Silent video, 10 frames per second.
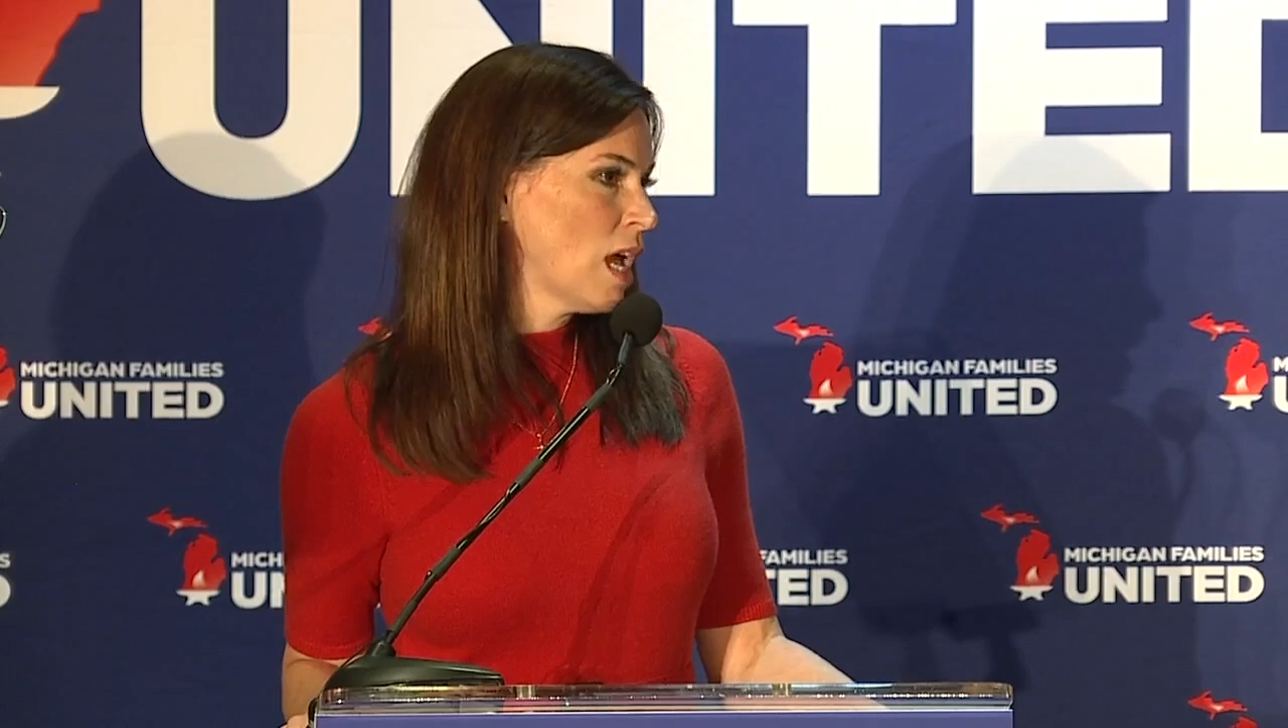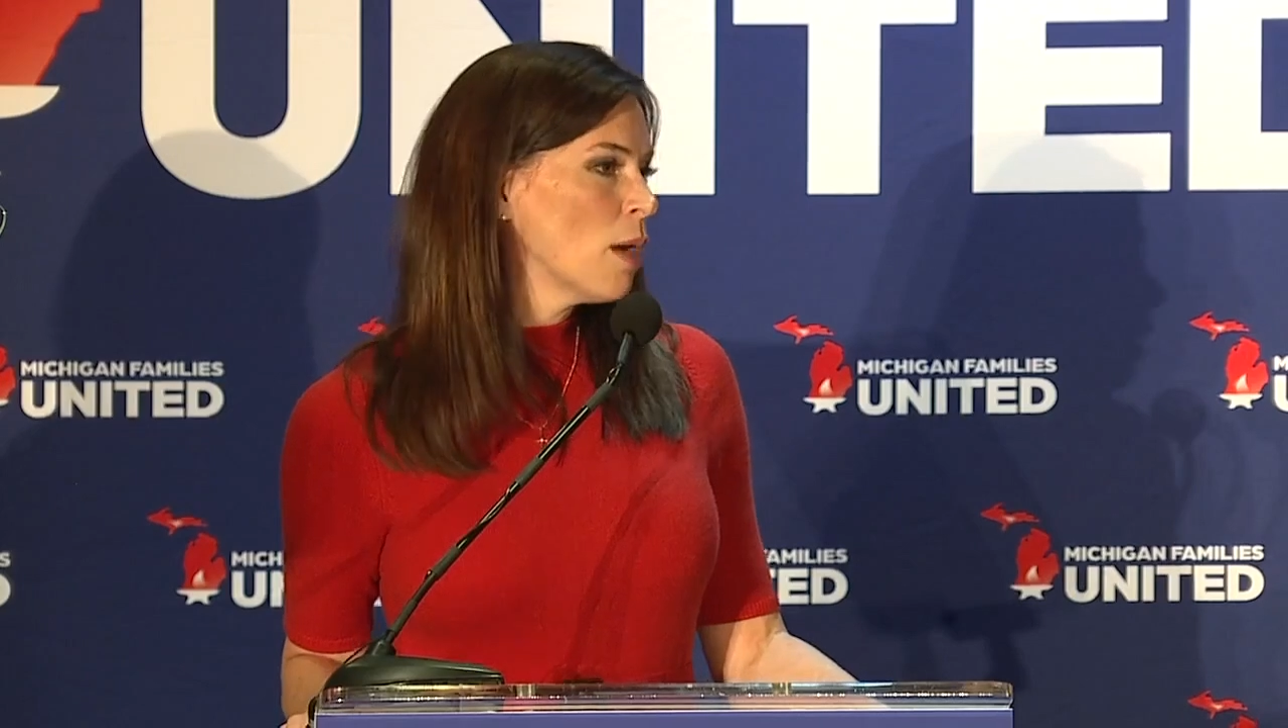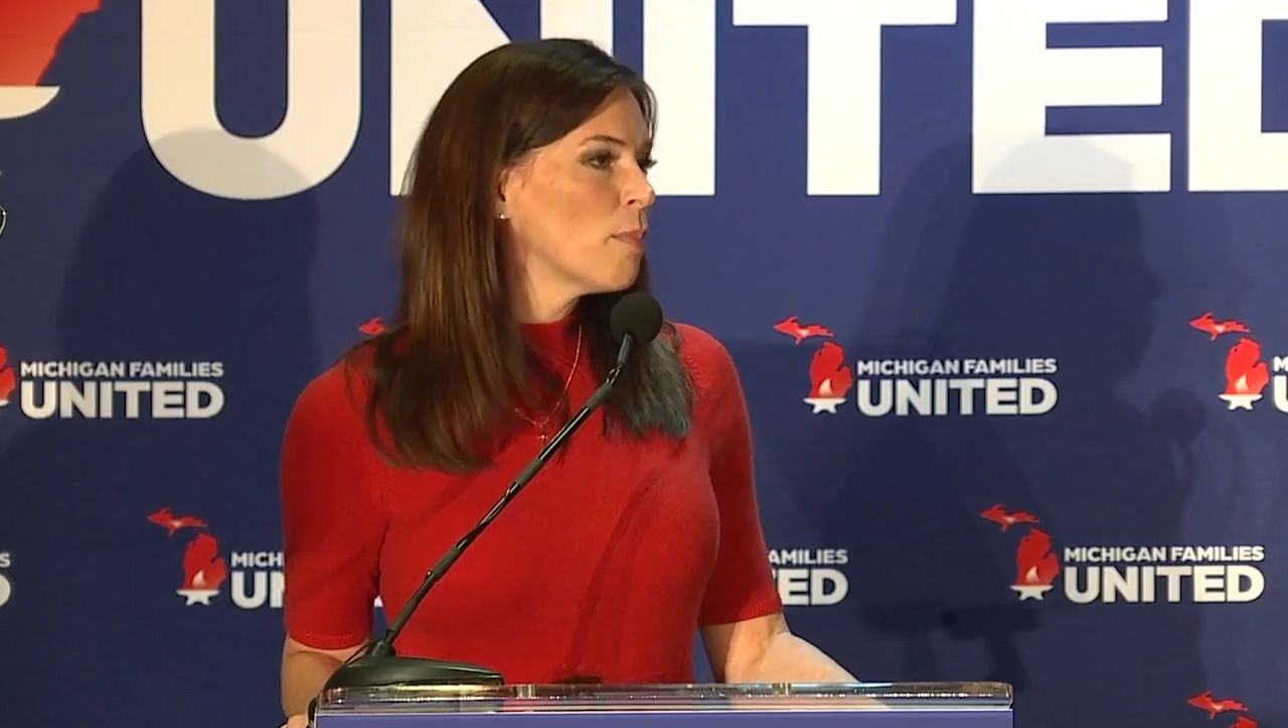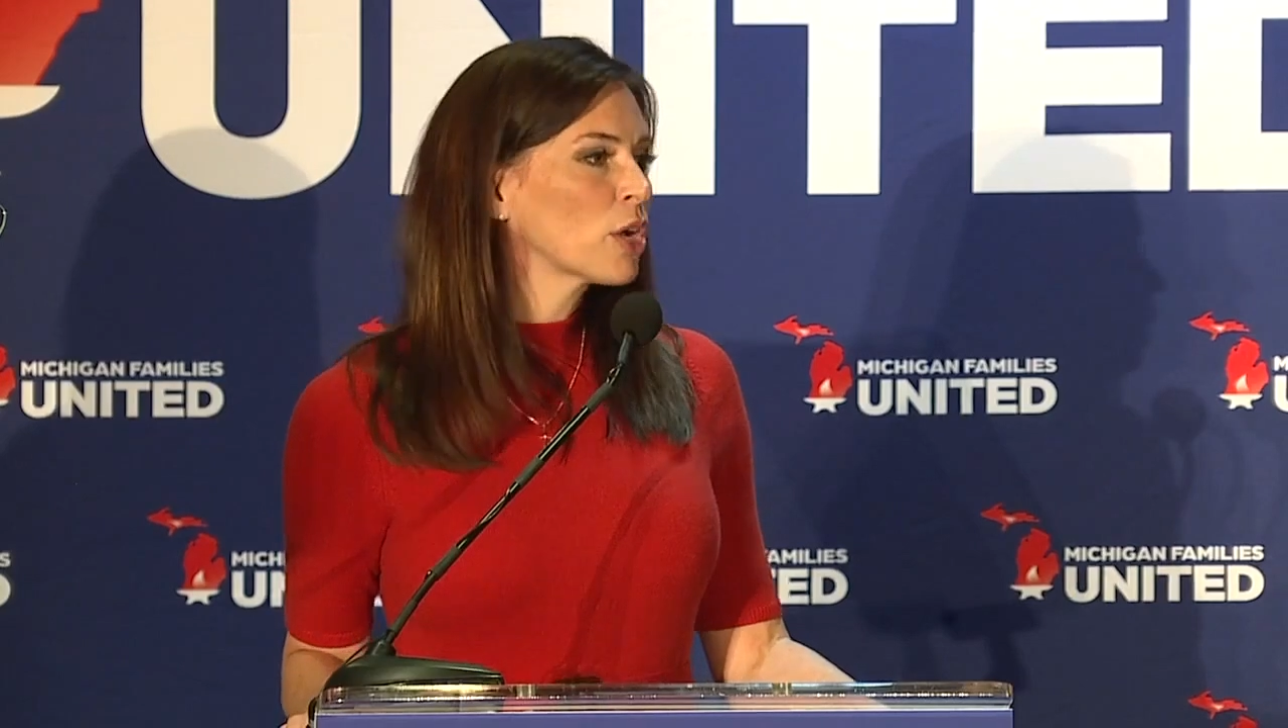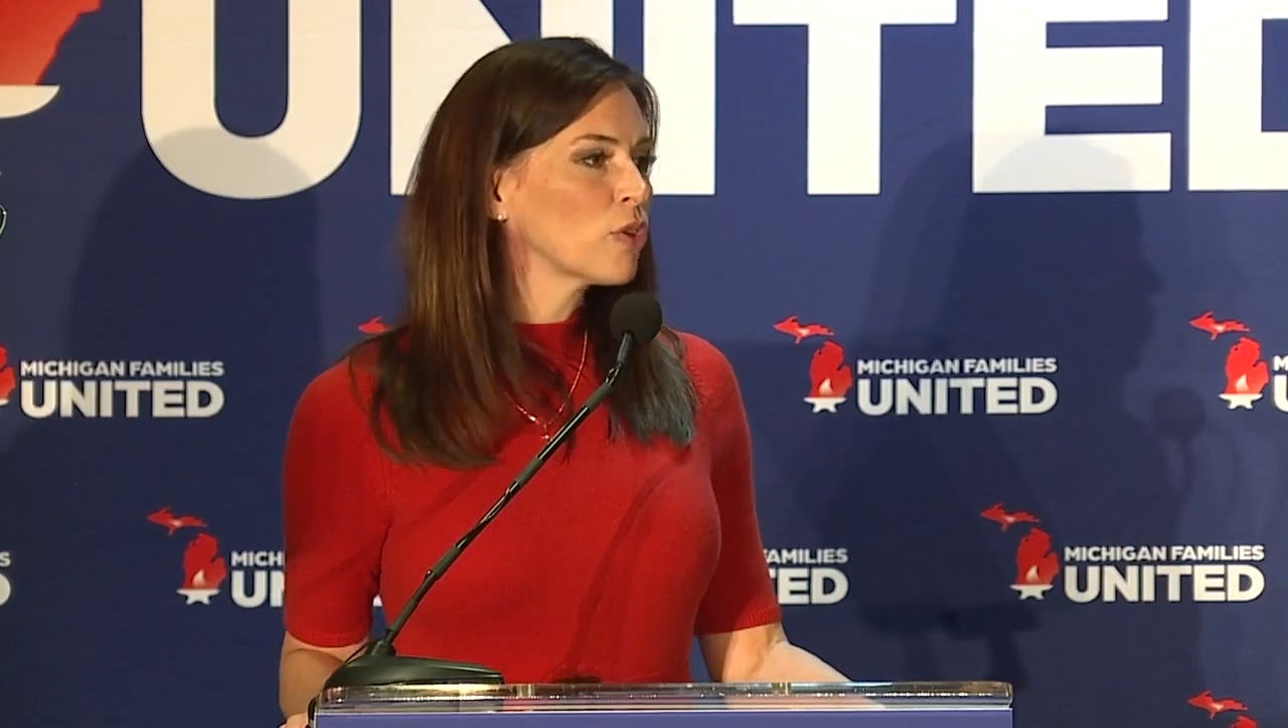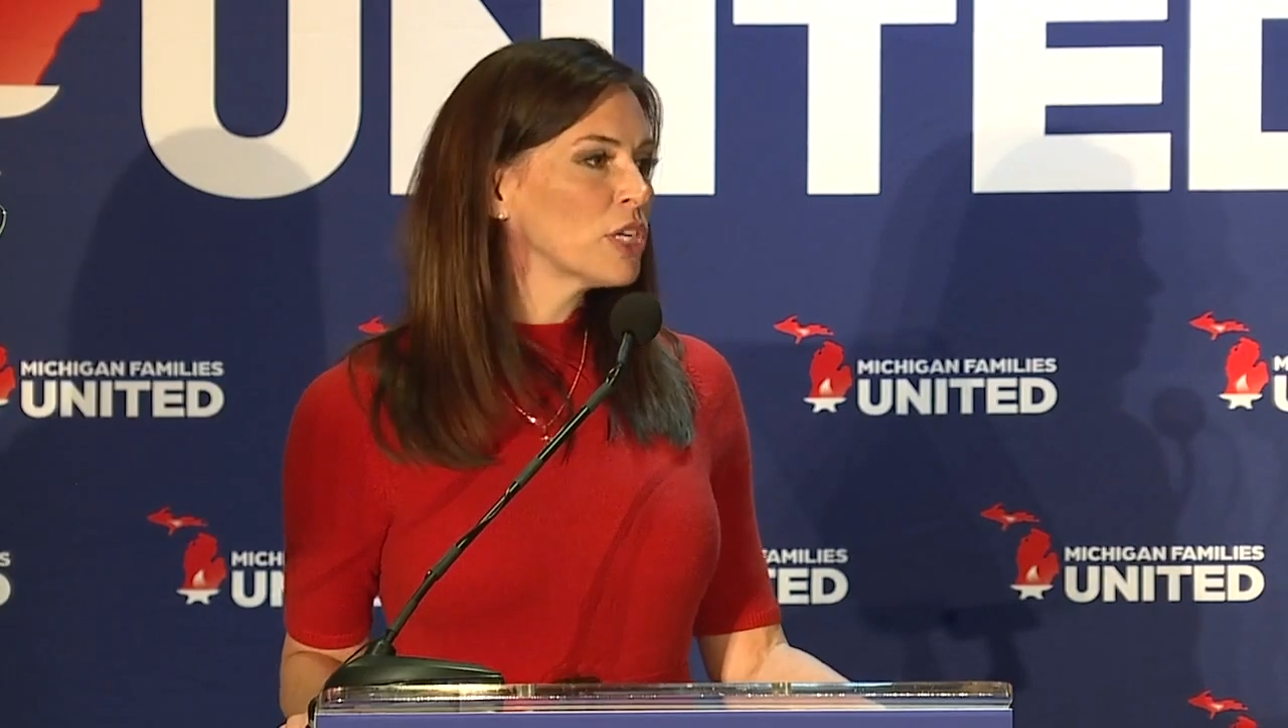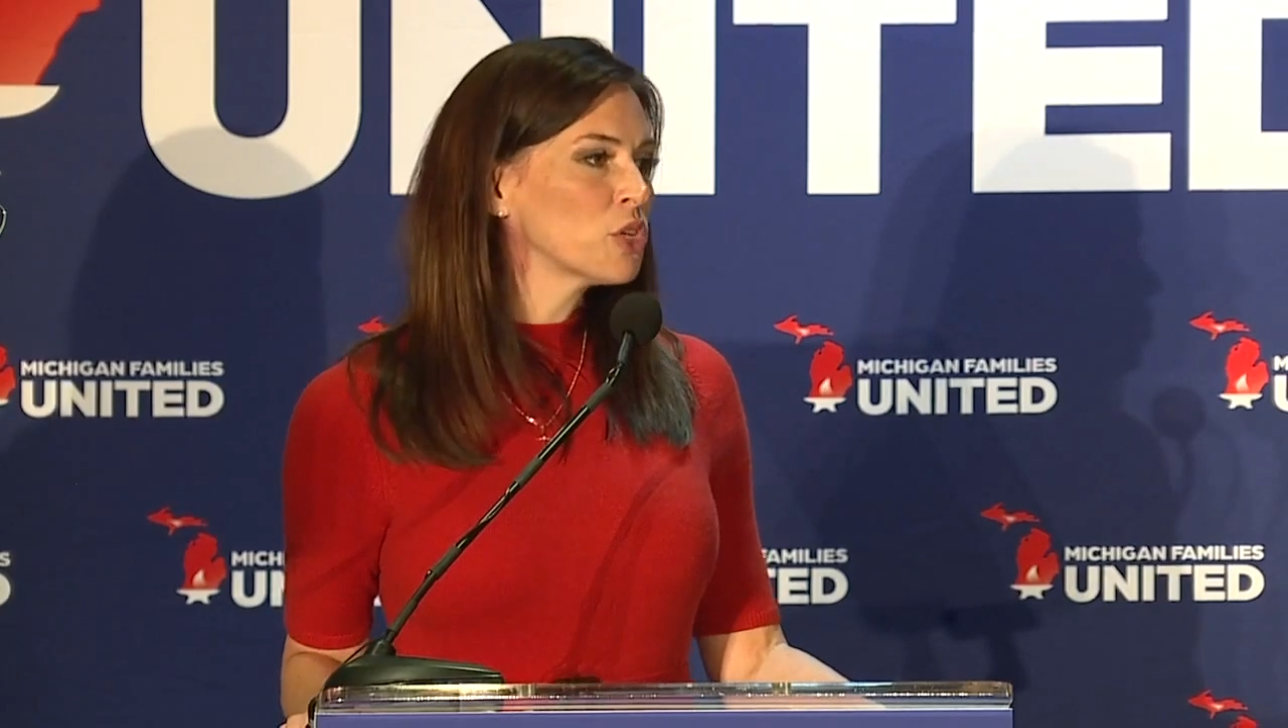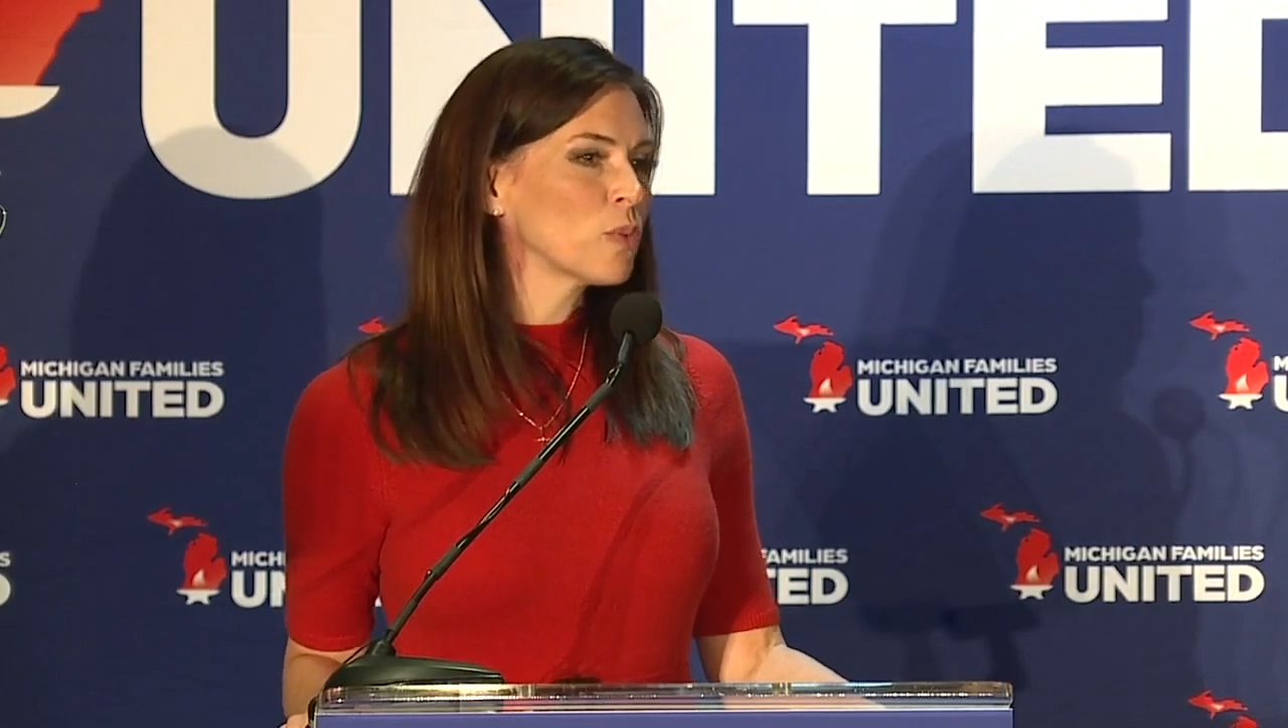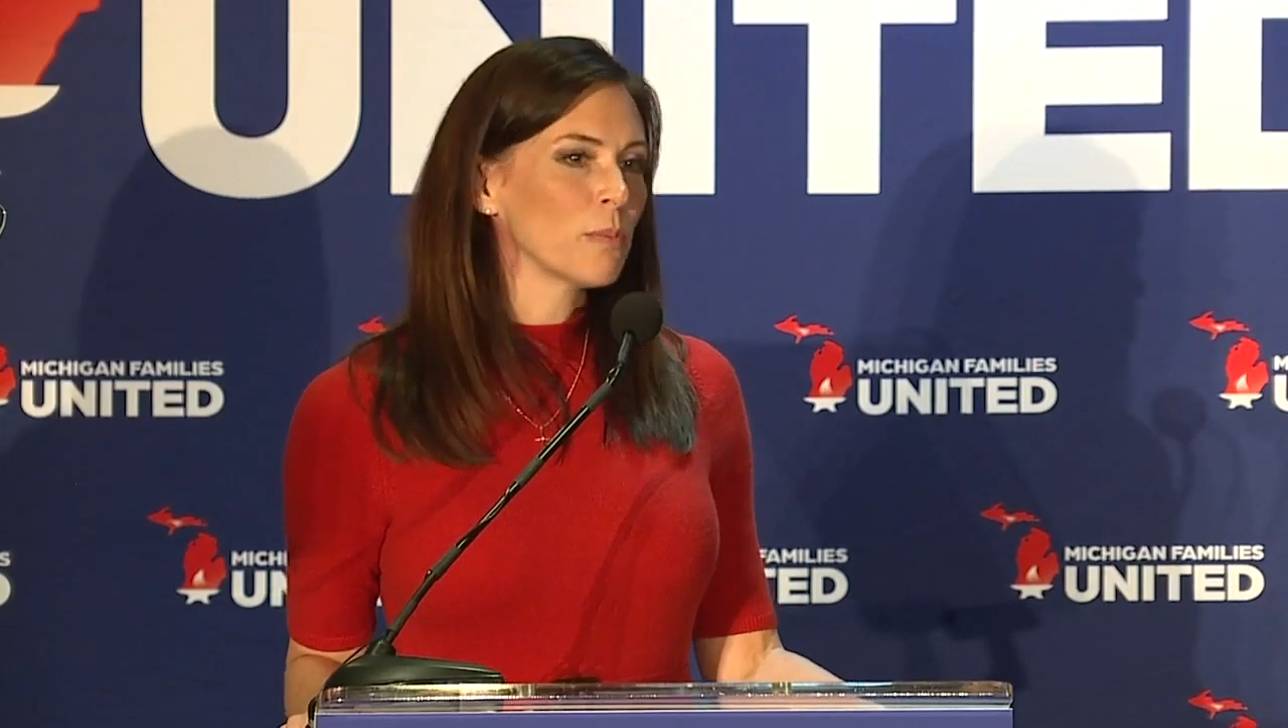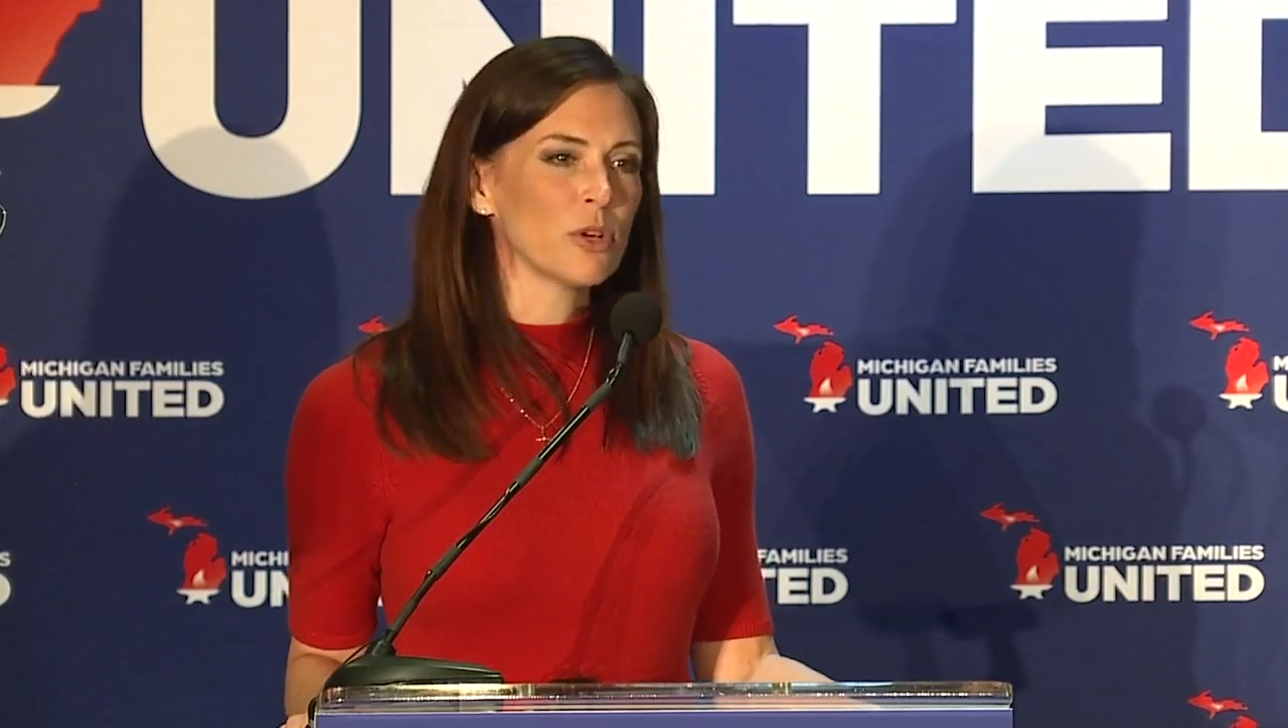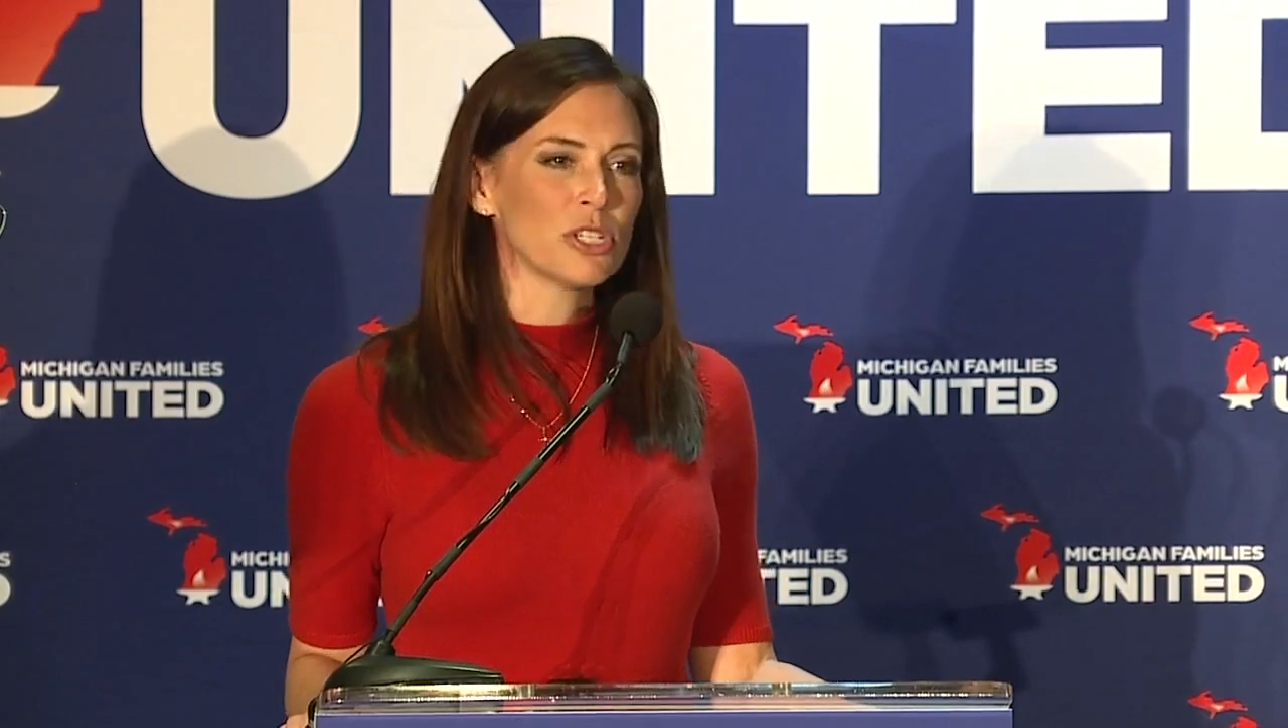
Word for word: But Gretchen Whitmer,